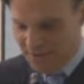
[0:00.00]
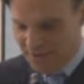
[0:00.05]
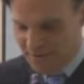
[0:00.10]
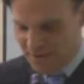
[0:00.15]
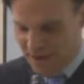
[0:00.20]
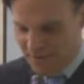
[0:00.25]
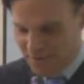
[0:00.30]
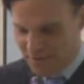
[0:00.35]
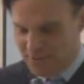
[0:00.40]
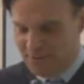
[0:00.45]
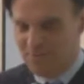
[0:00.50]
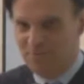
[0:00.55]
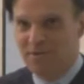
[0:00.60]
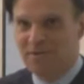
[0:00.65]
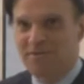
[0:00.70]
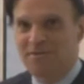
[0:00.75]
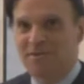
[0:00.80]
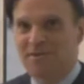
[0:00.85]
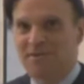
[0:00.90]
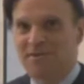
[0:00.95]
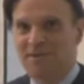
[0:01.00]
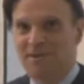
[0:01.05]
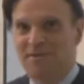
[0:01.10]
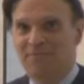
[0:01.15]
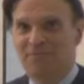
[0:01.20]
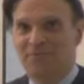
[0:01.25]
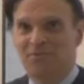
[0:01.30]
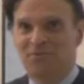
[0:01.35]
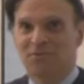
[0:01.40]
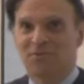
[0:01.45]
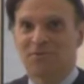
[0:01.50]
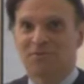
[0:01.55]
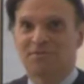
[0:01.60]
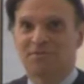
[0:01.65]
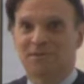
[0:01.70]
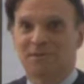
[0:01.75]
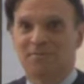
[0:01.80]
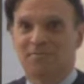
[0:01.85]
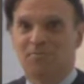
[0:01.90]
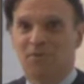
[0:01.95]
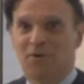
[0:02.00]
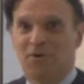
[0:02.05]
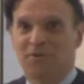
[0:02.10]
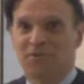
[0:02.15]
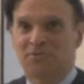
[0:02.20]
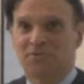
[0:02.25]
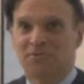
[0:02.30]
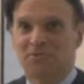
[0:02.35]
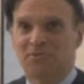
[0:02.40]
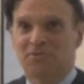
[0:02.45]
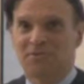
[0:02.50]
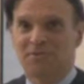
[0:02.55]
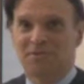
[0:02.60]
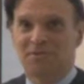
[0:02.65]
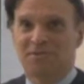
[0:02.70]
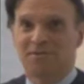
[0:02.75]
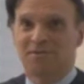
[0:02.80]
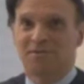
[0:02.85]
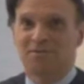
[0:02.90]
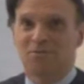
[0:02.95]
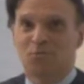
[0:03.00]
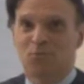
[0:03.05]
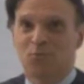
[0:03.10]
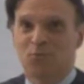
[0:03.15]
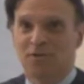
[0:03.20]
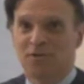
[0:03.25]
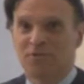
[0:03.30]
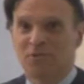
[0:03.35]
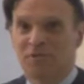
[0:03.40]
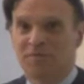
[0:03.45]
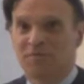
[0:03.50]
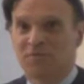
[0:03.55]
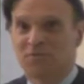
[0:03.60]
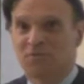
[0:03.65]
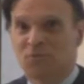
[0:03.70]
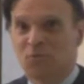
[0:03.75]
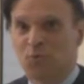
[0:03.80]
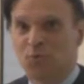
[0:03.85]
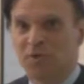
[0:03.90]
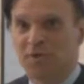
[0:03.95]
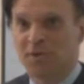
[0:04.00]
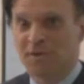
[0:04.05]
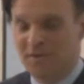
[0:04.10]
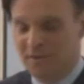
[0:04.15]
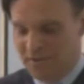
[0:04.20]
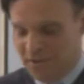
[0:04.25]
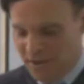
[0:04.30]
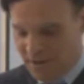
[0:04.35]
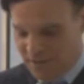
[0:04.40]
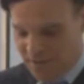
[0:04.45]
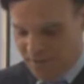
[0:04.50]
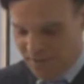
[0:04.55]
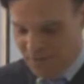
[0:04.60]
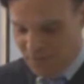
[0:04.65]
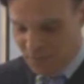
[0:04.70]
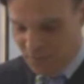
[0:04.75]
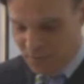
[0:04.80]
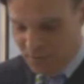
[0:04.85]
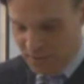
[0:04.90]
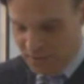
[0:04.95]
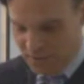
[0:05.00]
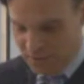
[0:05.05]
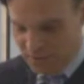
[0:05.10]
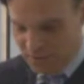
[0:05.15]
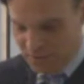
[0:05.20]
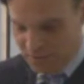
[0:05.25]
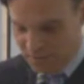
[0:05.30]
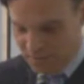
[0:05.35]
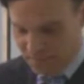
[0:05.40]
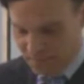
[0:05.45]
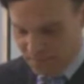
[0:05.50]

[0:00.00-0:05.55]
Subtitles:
and that was a speech that he gave to the New York State Bar Association at the Waldorf Astoria in 1942.